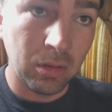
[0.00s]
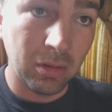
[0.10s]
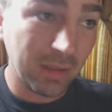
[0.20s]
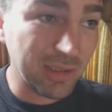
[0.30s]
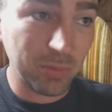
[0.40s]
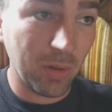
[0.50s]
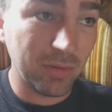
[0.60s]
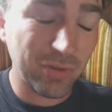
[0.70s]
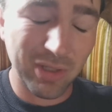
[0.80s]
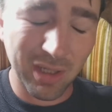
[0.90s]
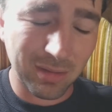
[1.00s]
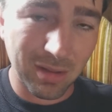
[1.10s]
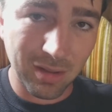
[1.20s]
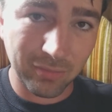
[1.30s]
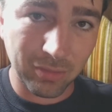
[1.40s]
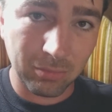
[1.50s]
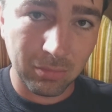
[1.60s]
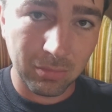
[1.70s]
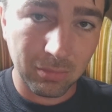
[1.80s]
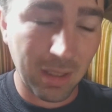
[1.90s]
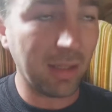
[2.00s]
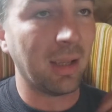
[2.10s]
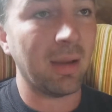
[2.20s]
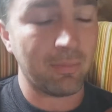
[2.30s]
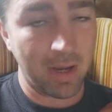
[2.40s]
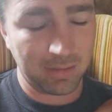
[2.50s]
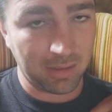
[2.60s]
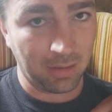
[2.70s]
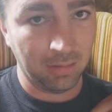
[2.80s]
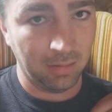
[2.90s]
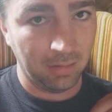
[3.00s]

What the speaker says: And guess what? She ain't got none of them. I got my son.